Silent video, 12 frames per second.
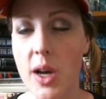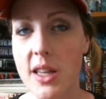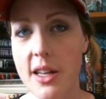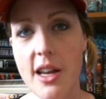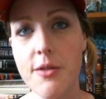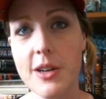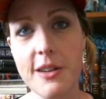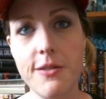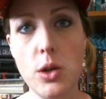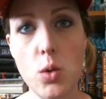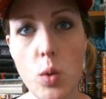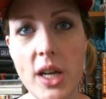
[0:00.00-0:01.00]
and then every
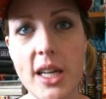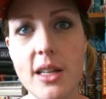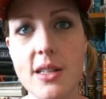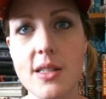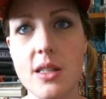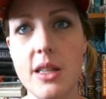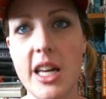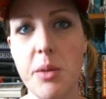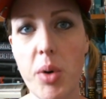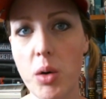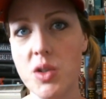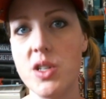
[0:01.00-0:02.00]
few weeks they
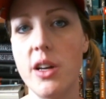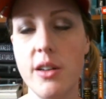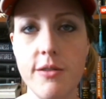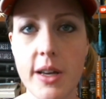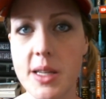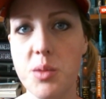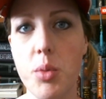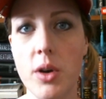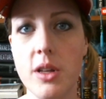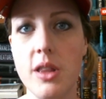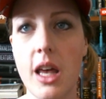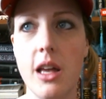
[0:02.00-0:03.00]
post on
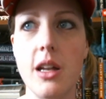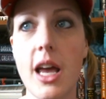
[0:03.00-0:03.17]
Facebook that,